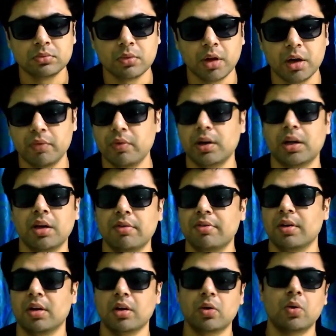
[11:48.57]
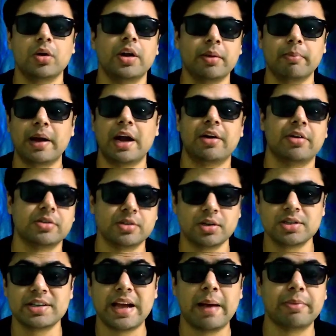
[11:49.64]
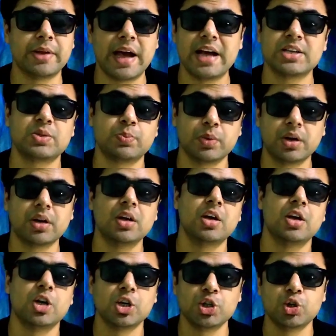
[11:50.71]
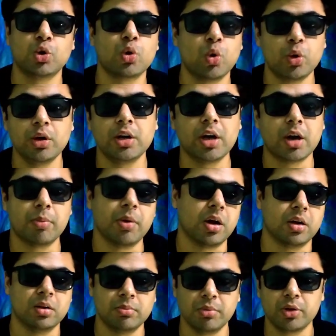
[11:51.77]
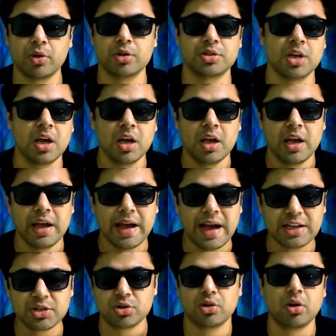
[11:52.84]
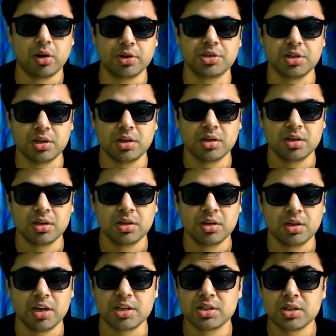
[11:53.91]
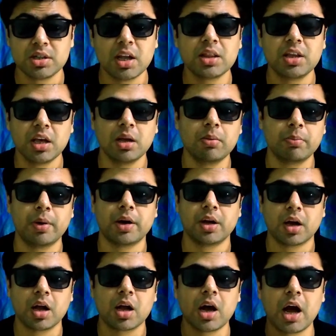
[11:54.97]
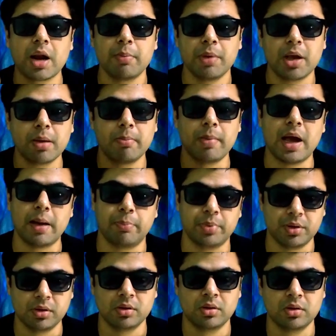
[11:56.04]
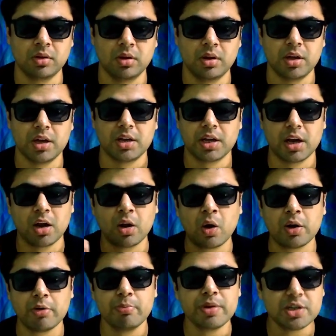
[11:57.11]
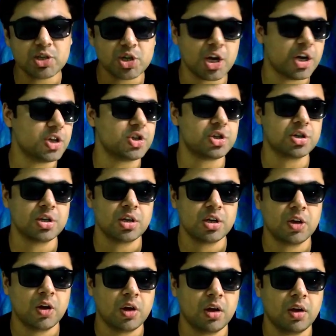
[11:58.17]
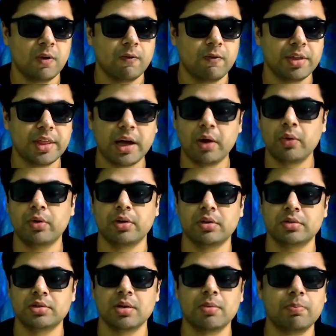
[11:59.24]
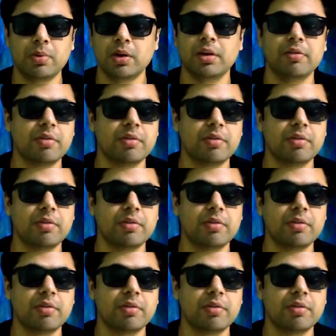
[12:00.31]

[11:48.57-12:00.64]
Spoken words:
it will give good and bad results as per your own karma. Because astrology is nothing but a karmic map. It cannot be changed without simply